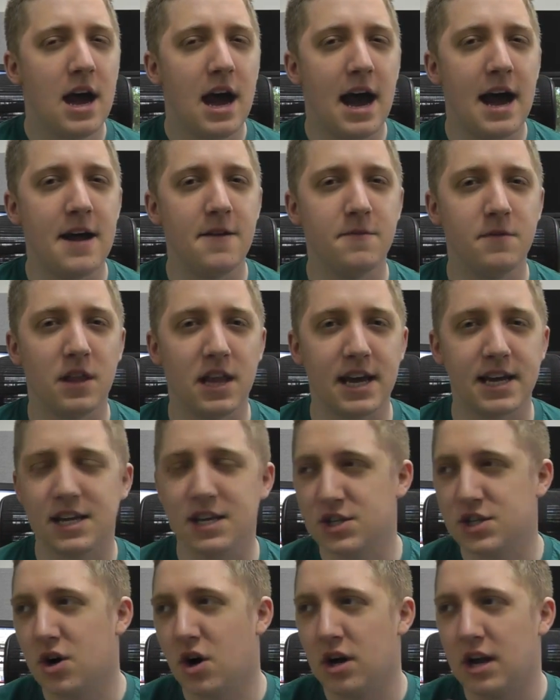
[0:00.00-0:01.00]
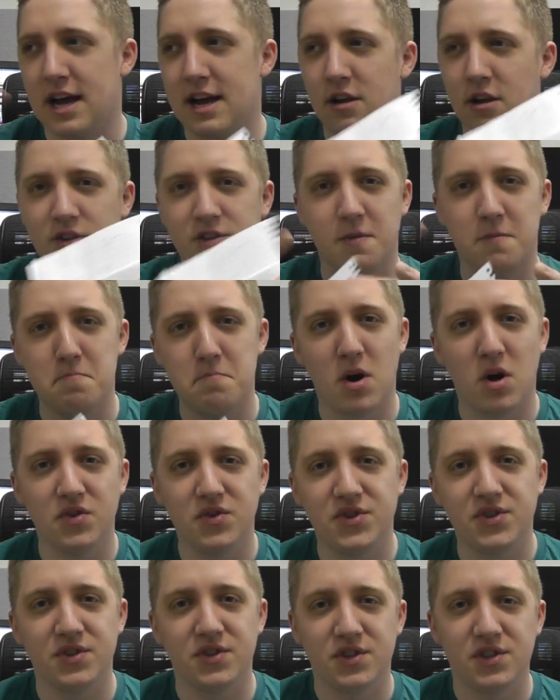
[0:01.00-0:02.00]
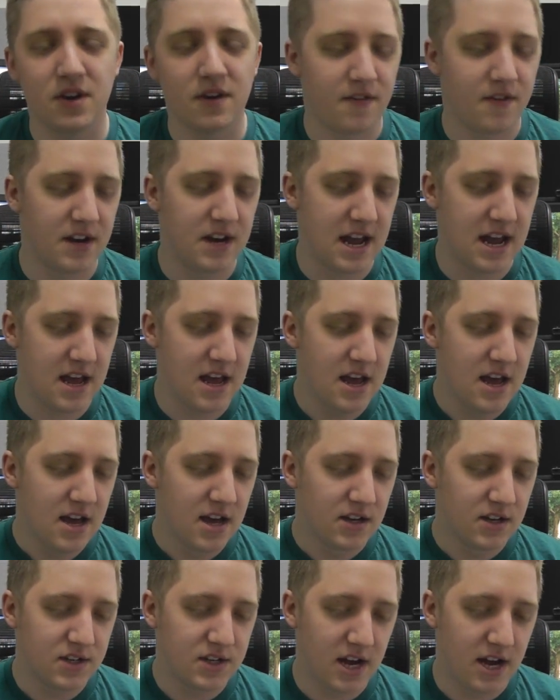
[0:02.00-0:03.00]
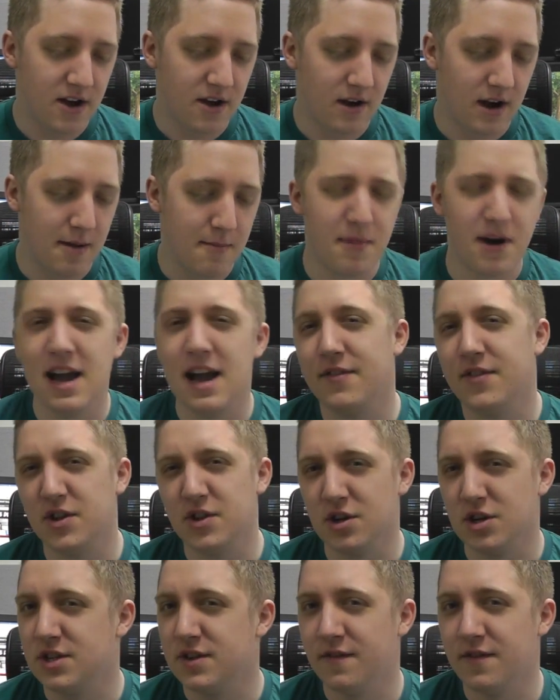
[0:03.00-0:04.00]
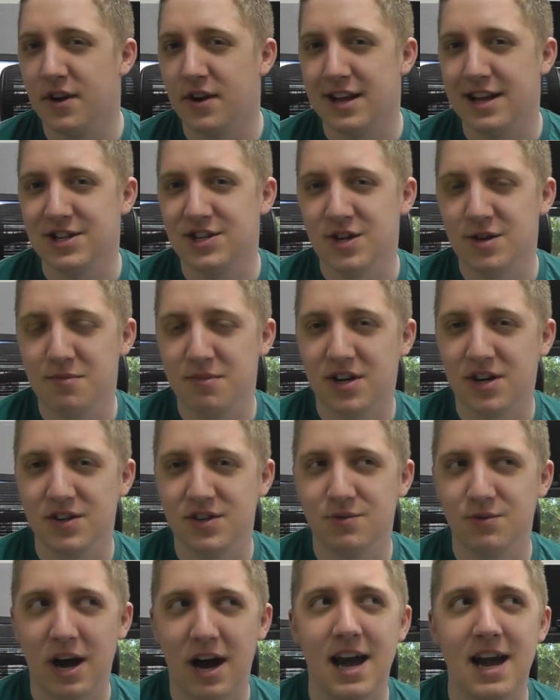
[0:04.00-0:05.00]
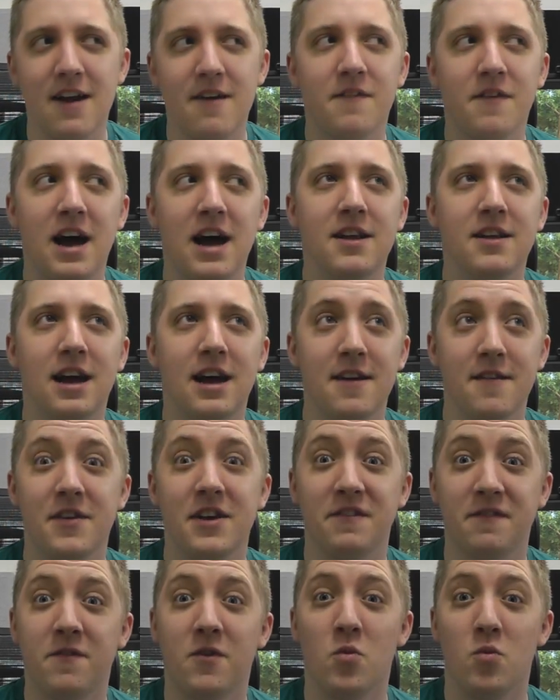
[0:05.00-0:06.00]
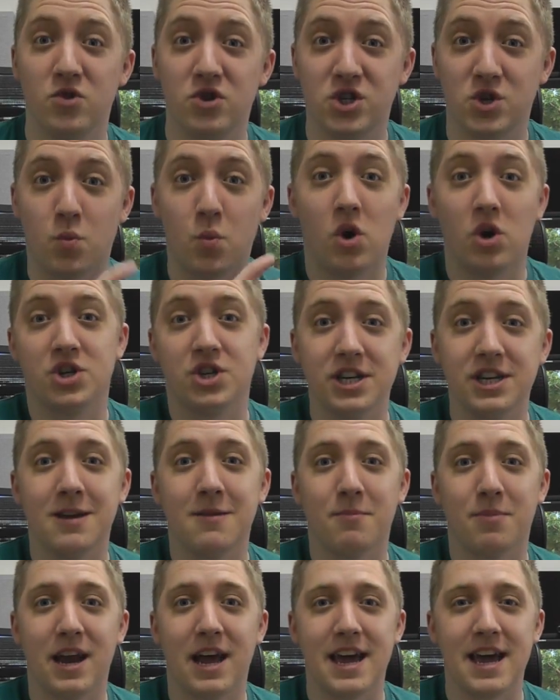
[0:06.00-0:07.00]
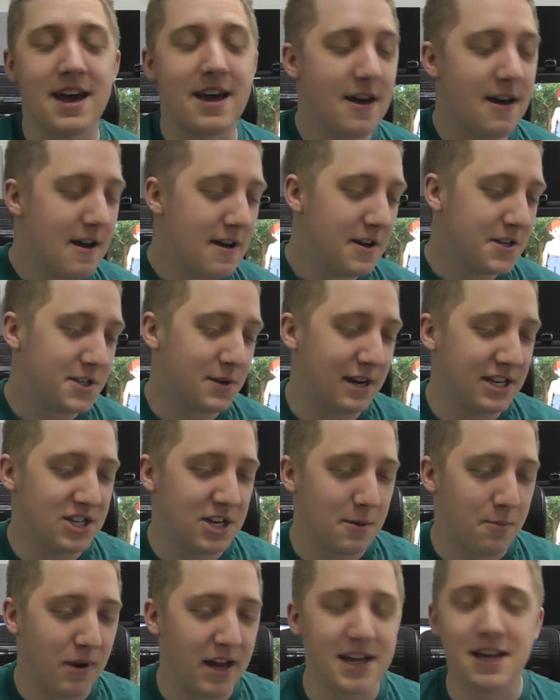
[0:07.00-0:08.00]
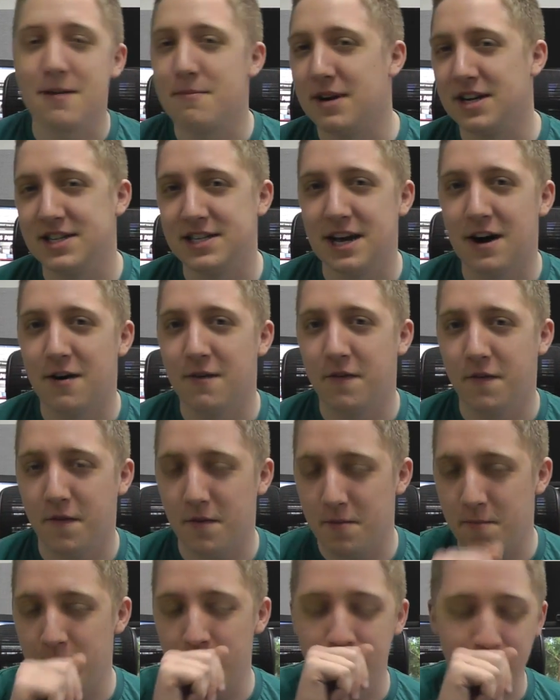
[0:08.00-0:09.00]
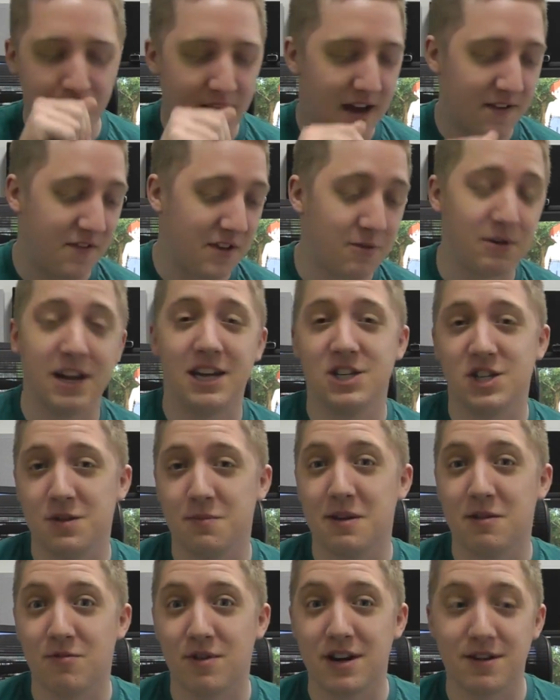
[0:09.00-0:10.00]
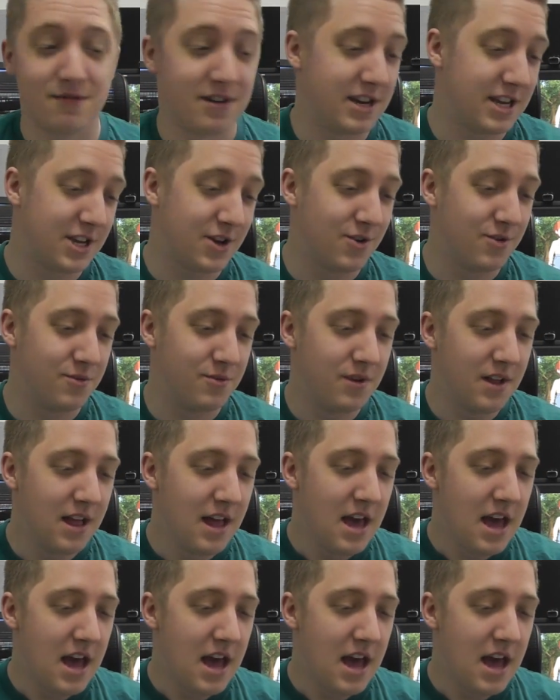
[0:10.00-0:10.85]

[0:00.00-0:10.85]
and like it's got like lots of mods and stuff on it. So I might have to do something on that soon, because I have had fun just watching him play it. So actually playing it myself, I think would actually be really, really cool.